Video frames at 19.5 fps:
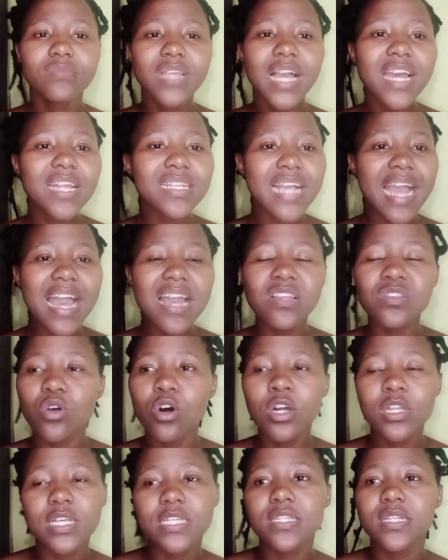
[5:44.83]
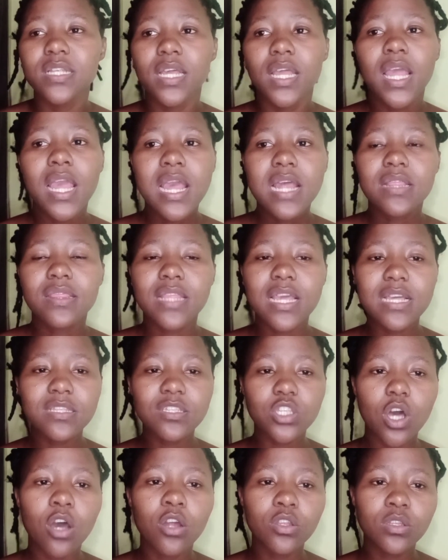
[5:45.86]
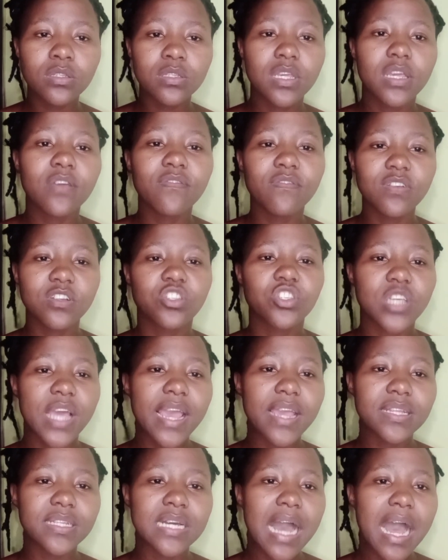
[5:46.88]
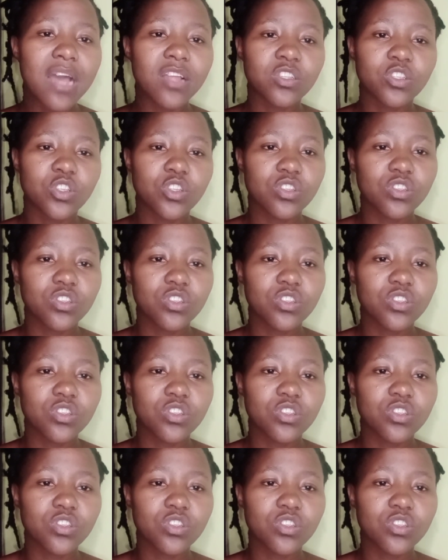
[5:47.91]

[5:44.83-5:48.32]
And guys, honestly, things on a vagina are